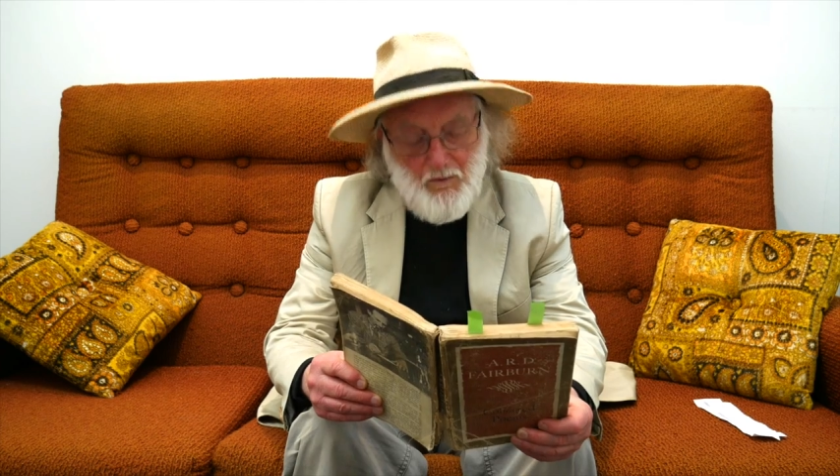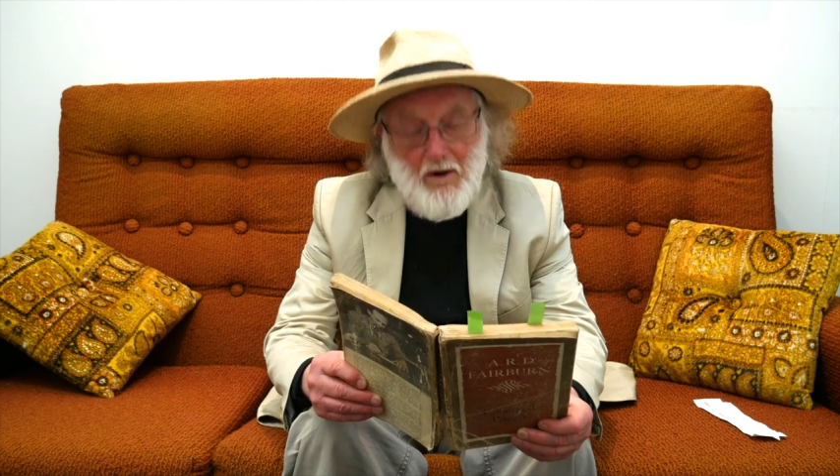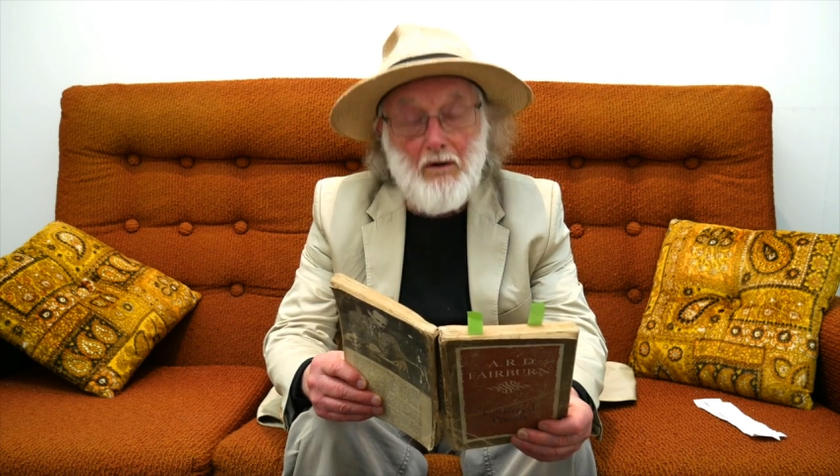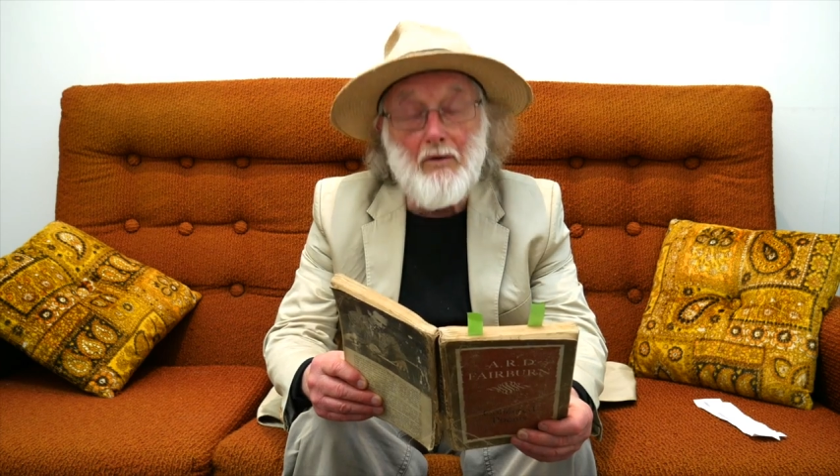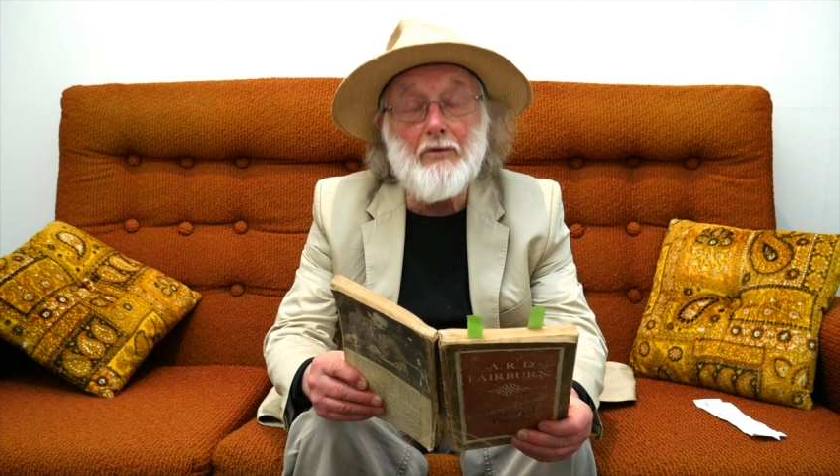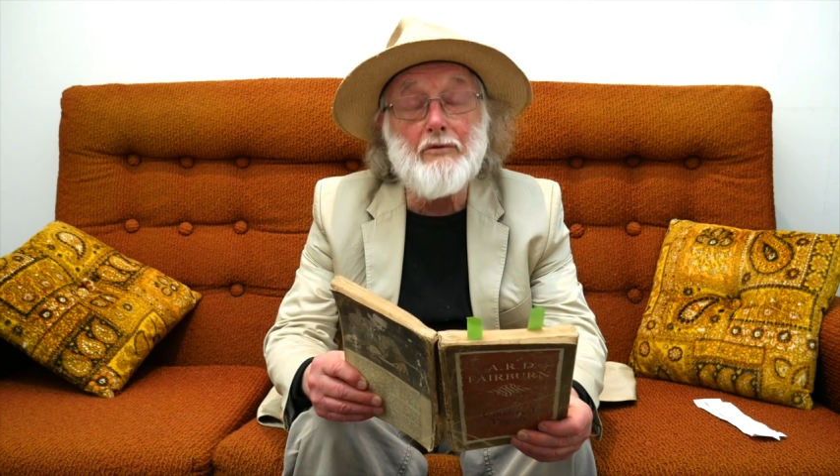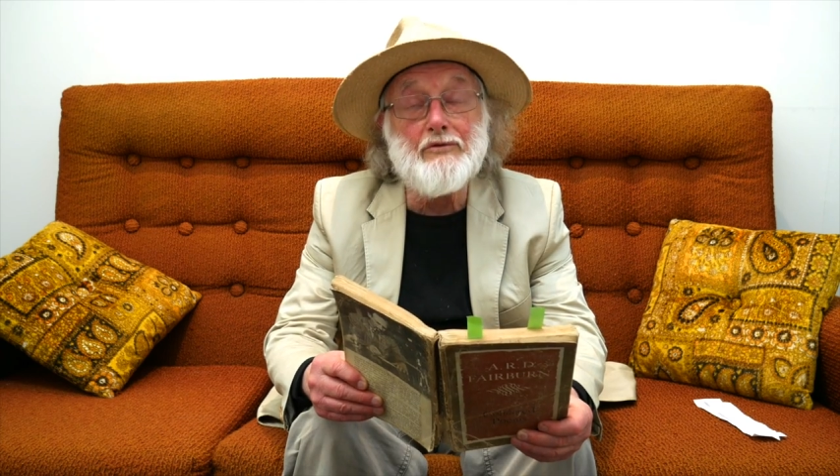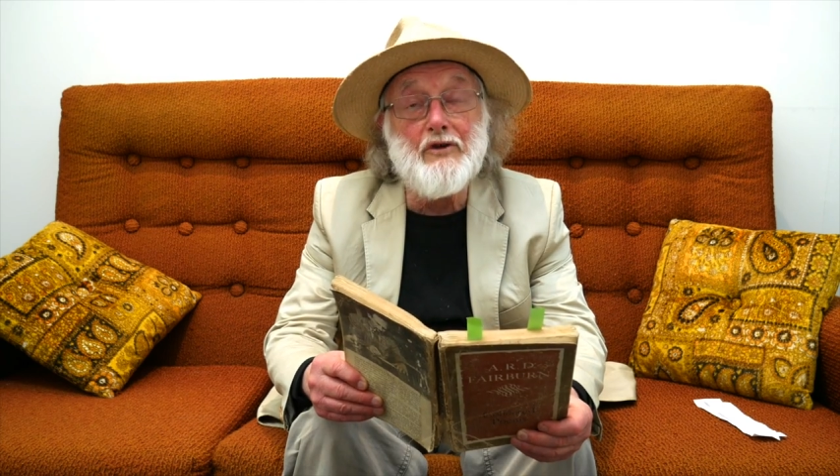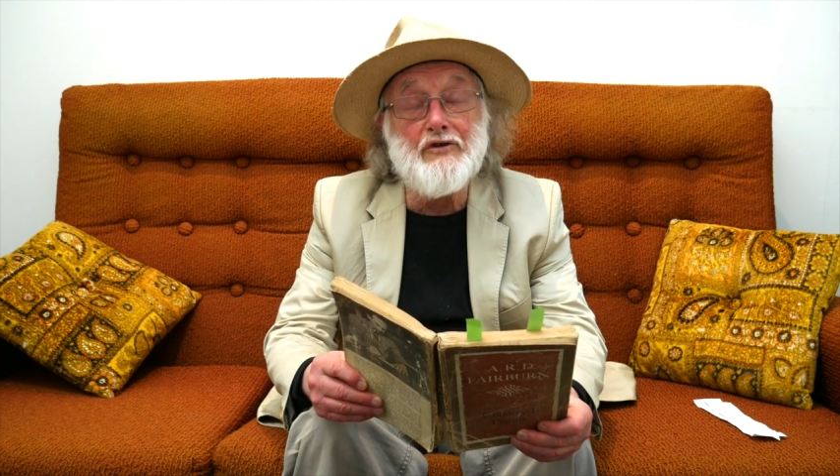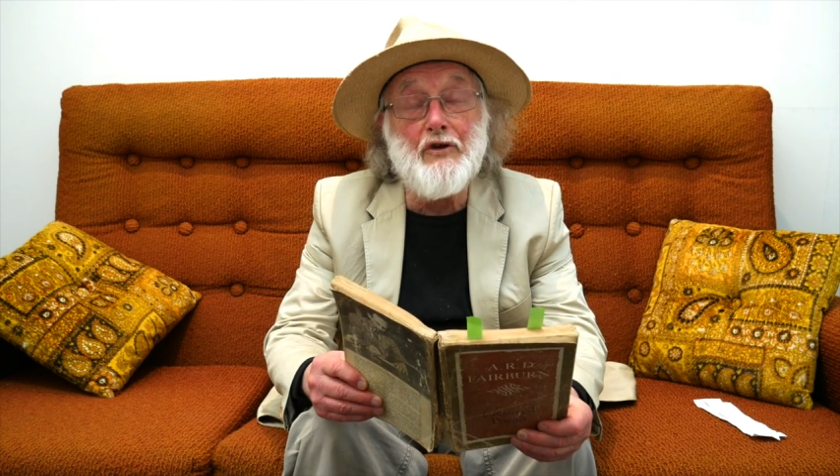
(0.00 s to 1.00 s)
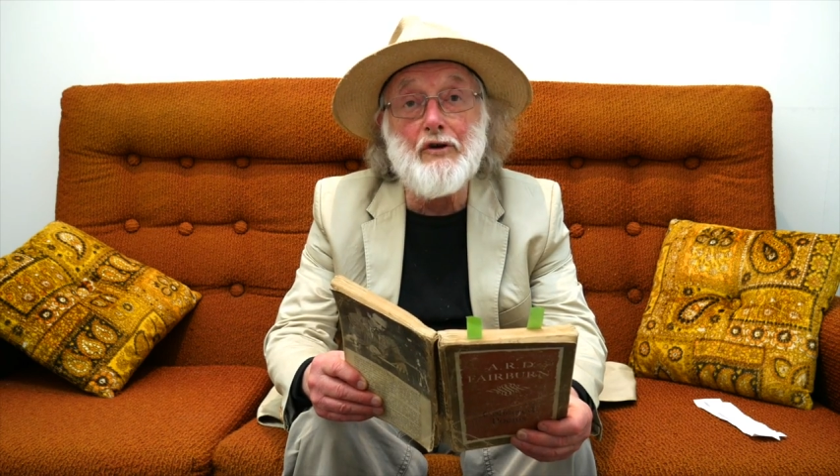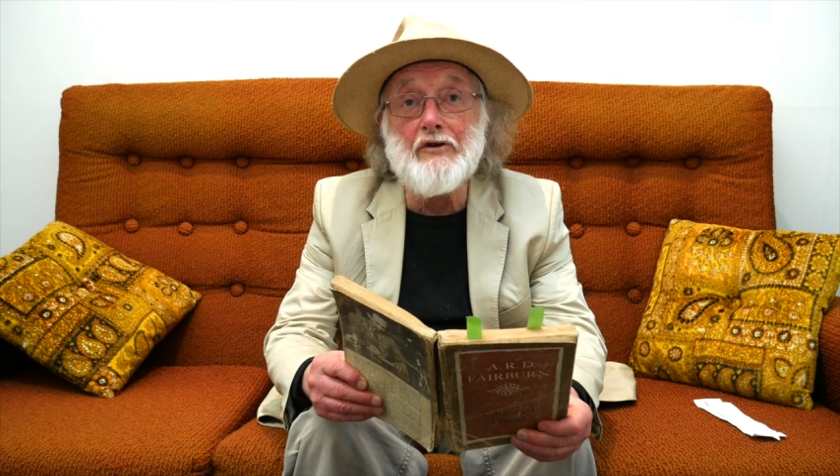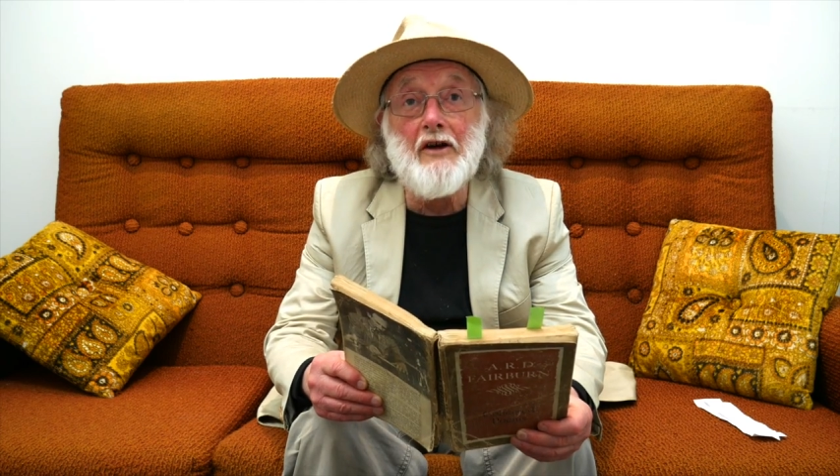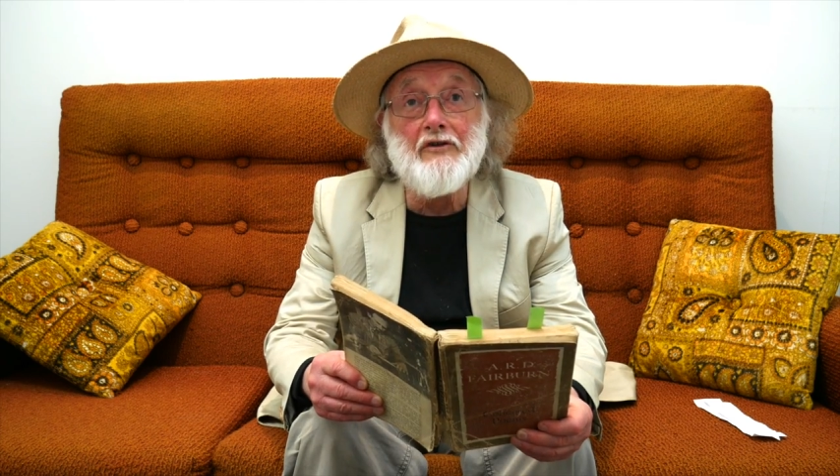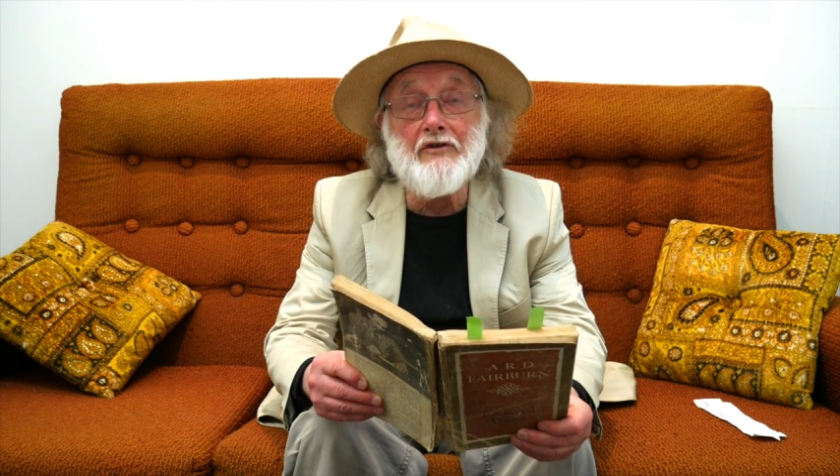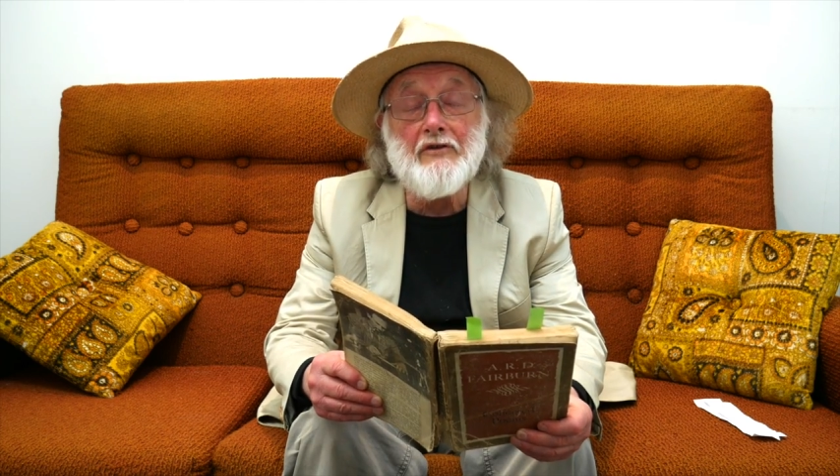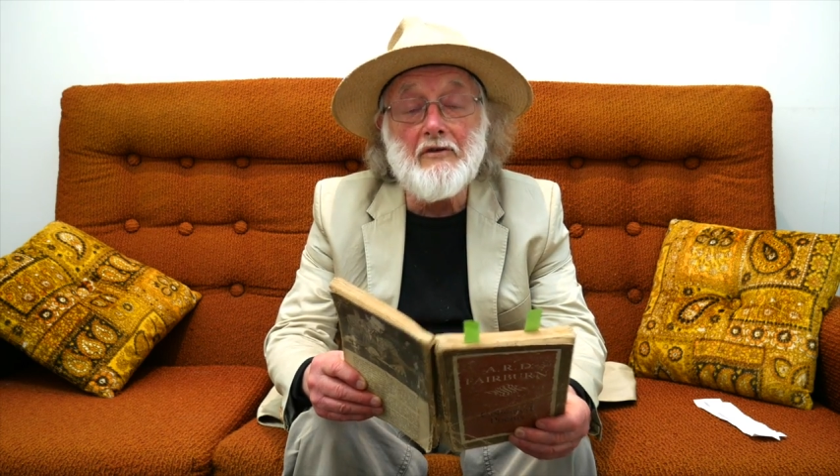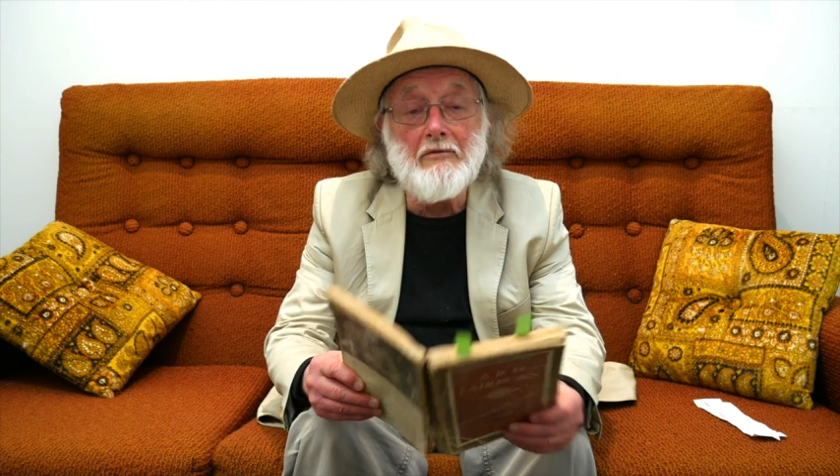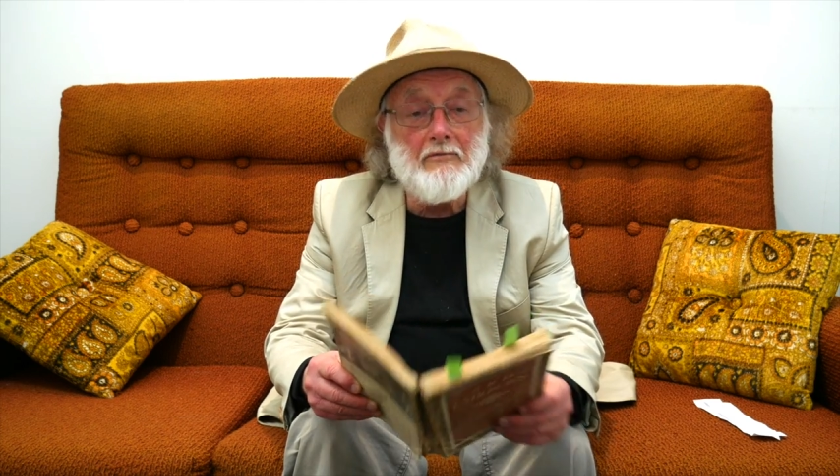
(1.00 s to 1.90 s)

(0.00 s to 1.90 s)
wealth desert us.